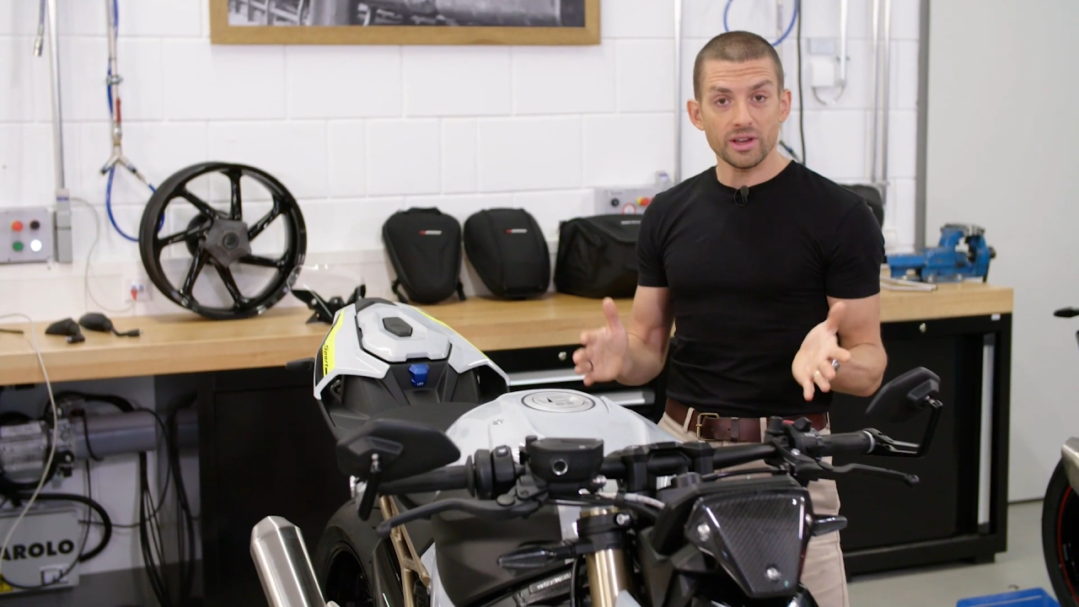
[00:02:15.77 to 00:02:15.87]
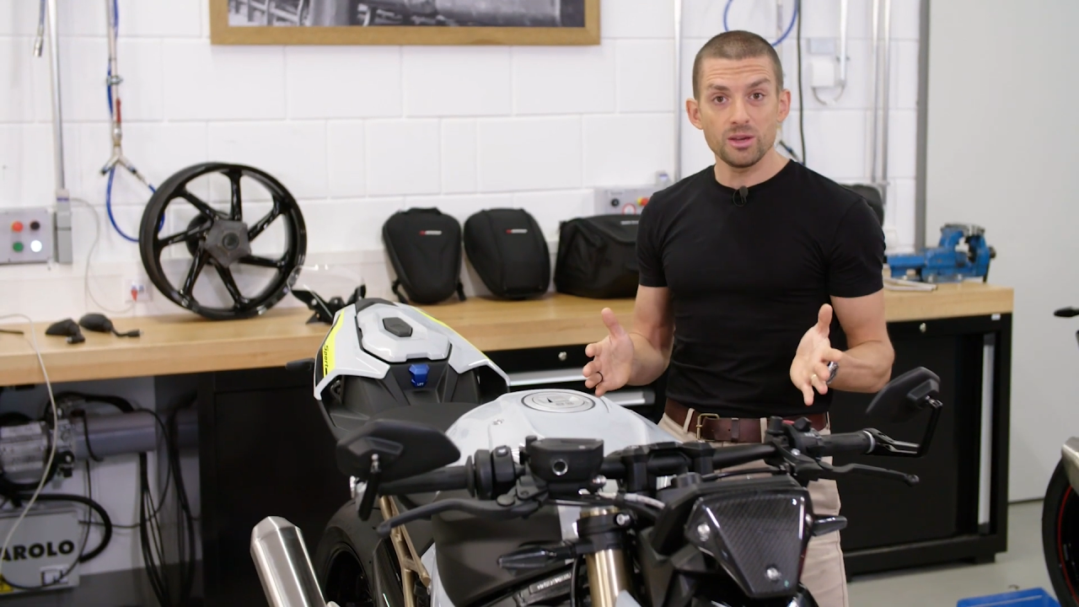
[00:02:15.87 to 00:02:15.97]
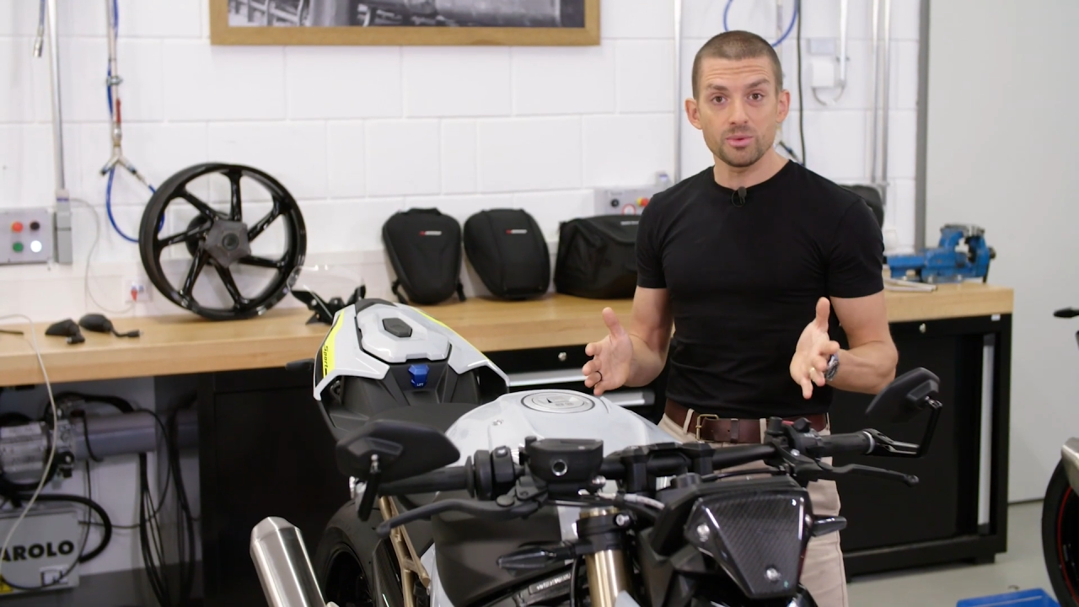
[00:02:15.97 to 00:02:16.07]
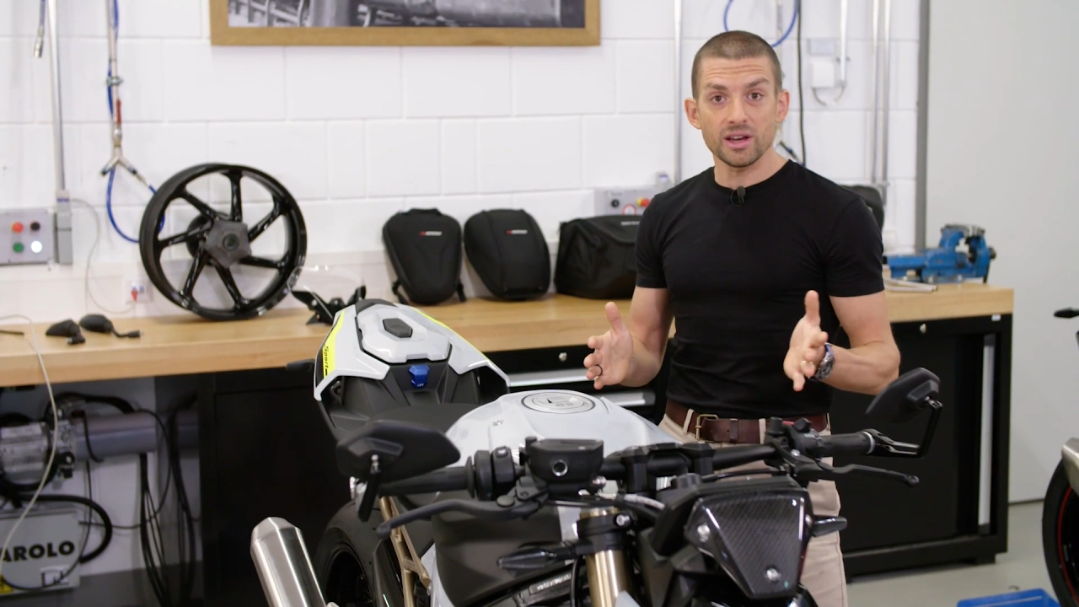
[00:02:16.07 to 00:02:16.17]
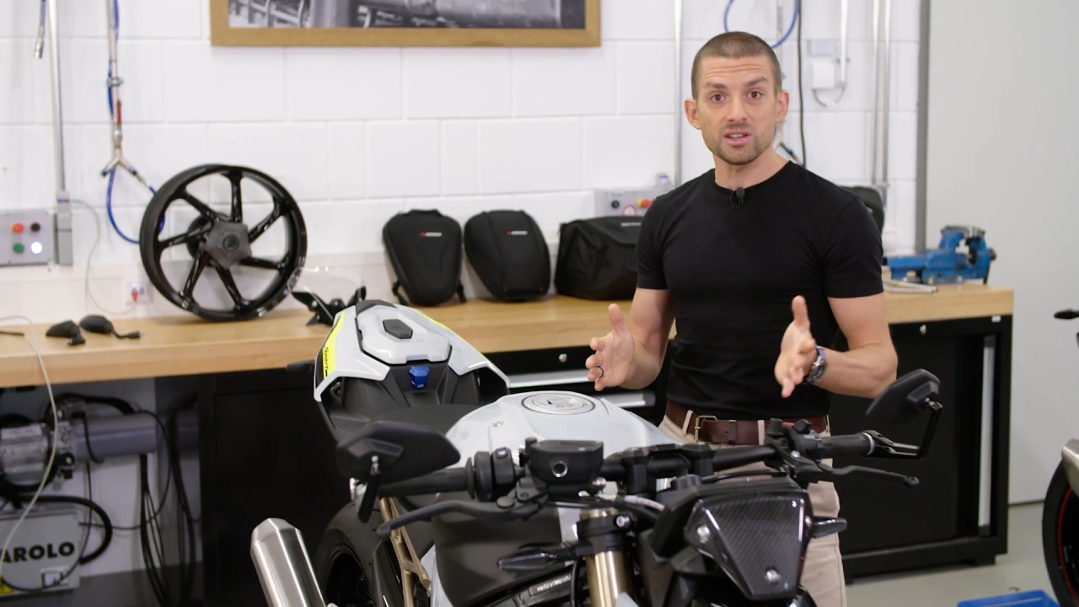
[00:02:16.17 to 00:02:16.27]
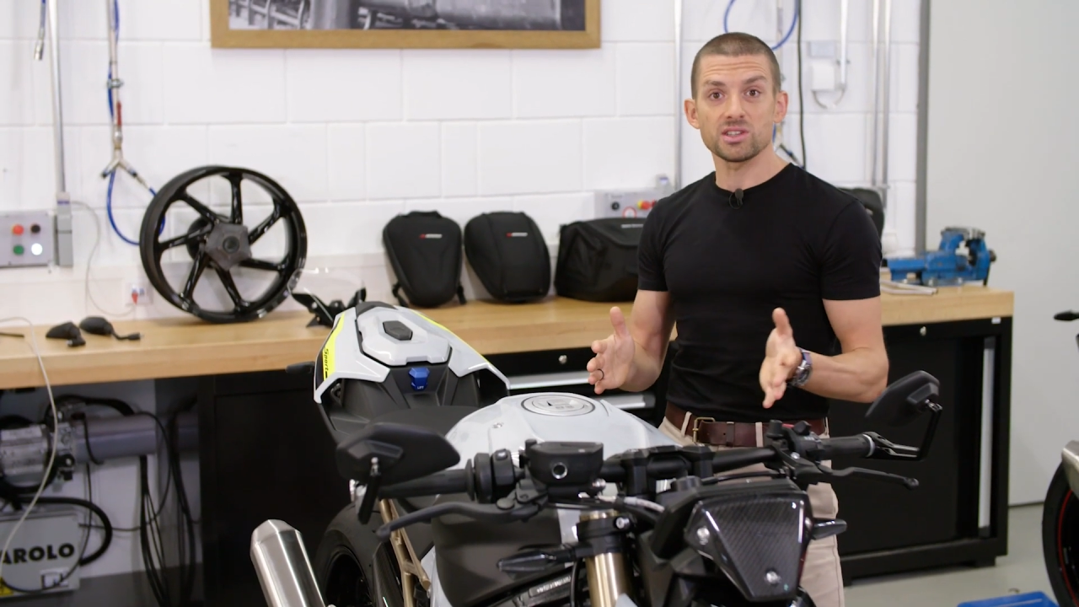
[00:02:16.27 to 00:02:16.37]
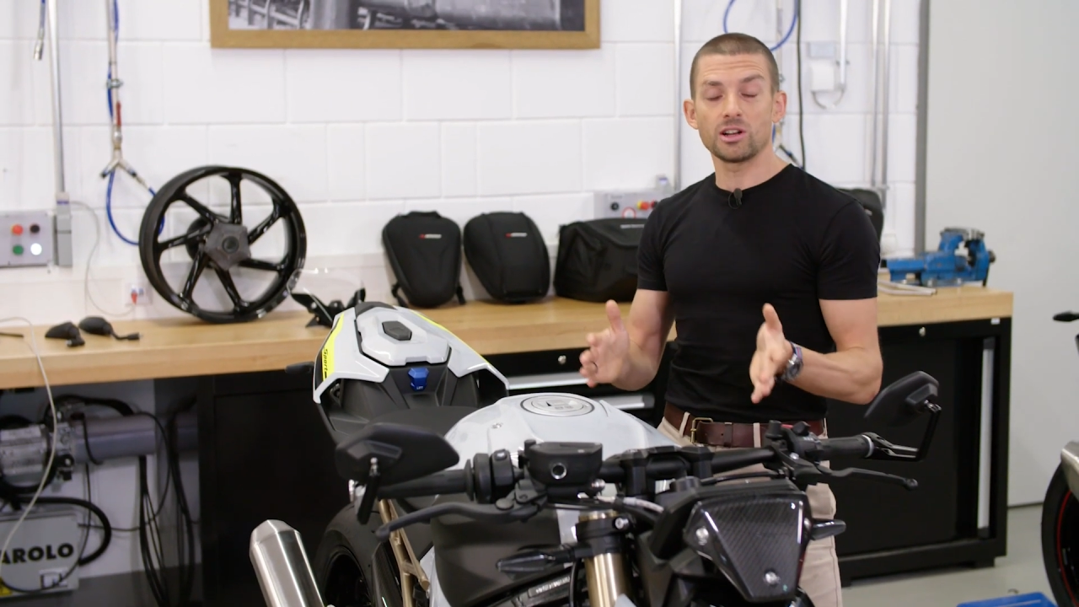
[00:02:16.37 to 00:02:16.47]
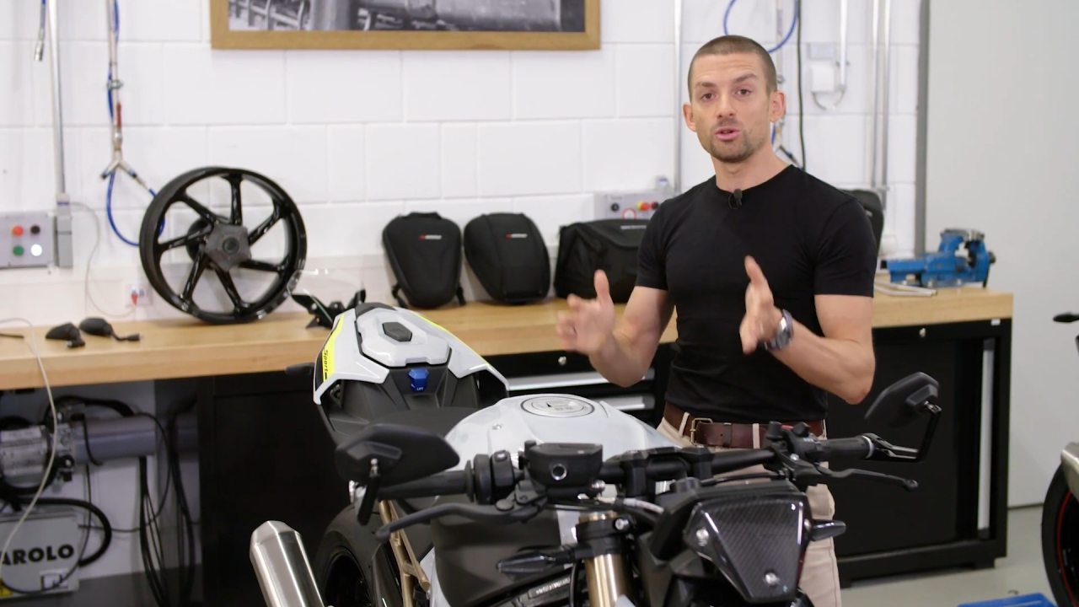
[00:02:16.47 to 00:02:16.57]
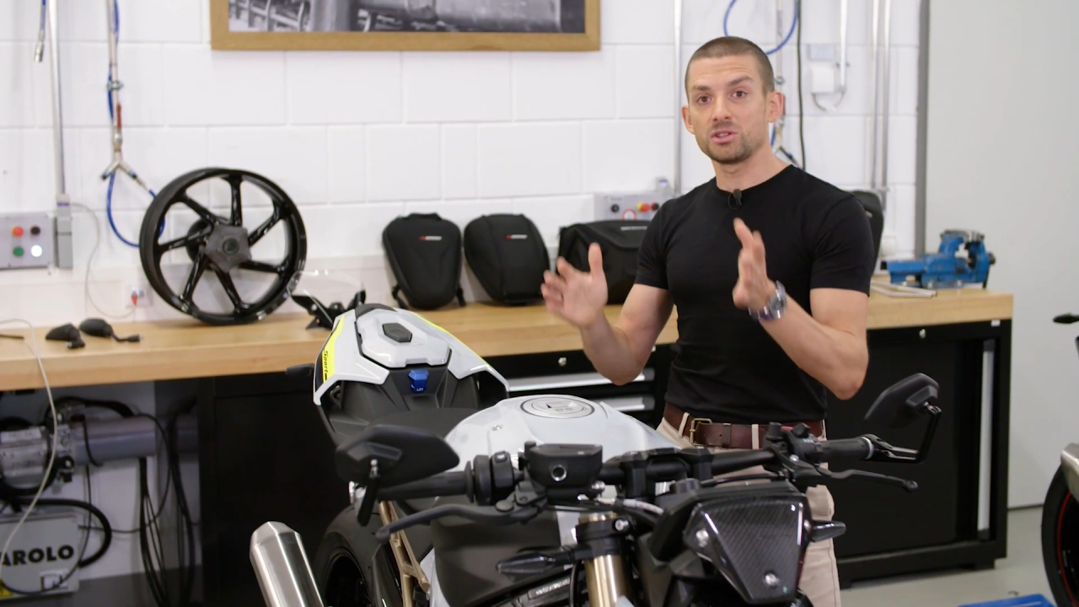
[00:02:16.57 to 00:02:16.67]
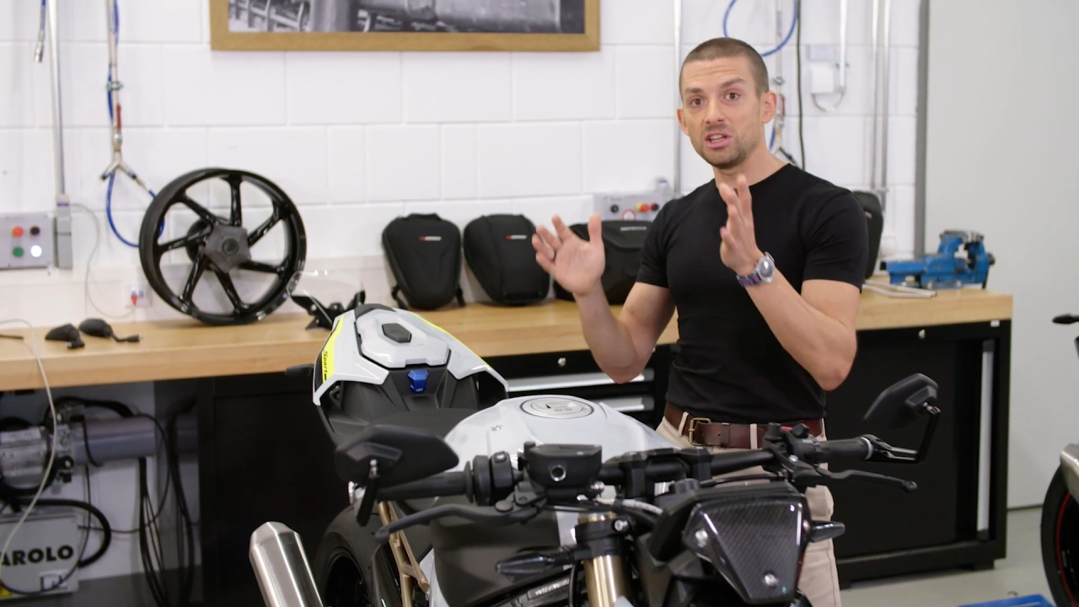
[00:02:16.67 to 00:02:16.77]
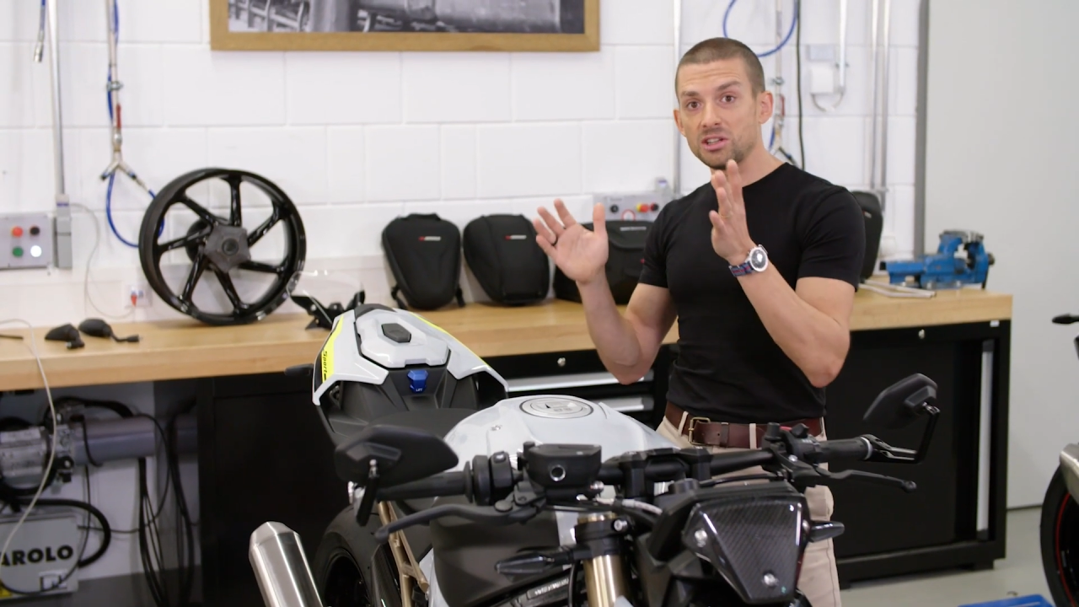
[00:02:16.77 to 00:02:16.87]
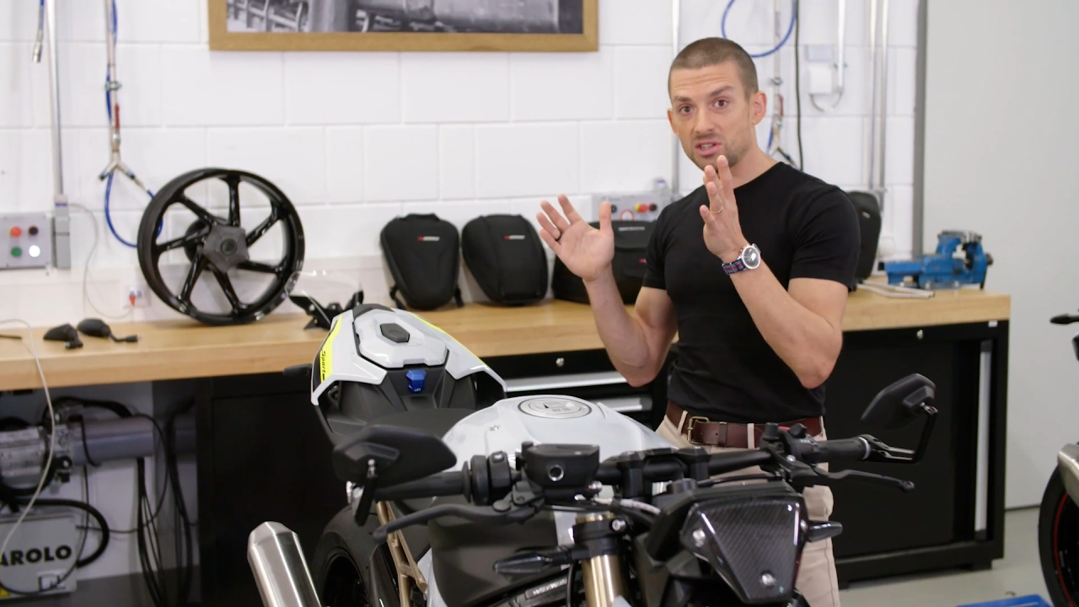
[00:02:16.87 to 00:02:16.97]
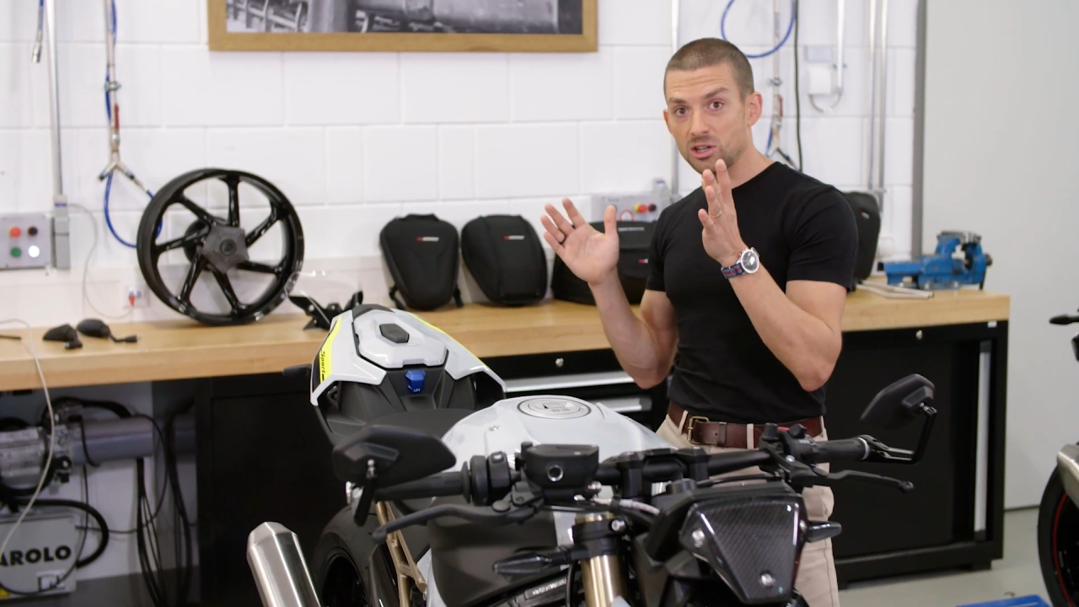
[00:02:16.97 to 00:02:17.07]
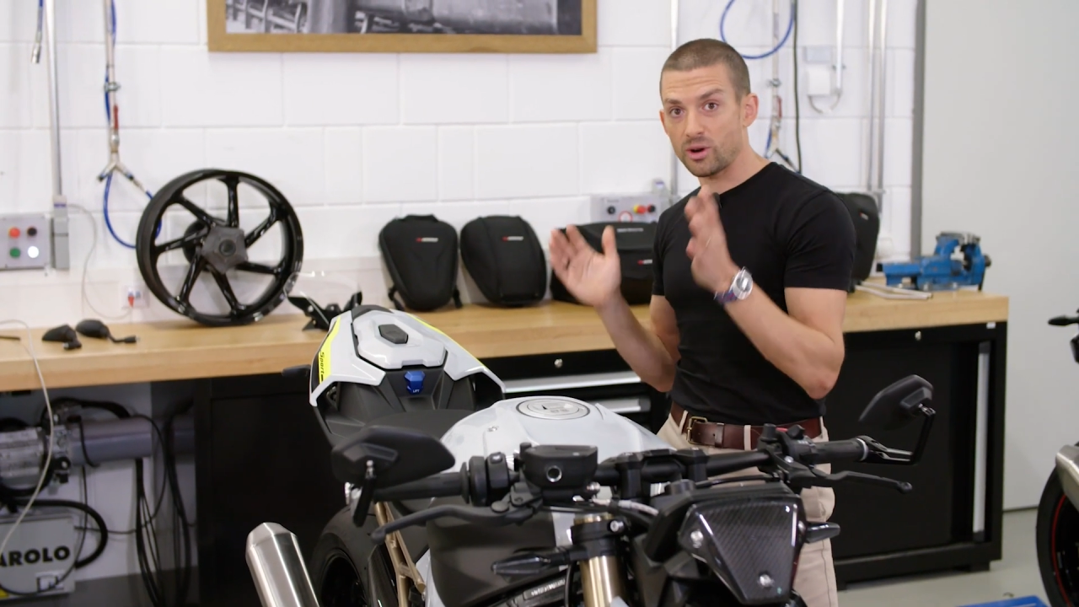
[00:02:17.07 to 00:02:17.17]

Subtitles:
ABS and our TTC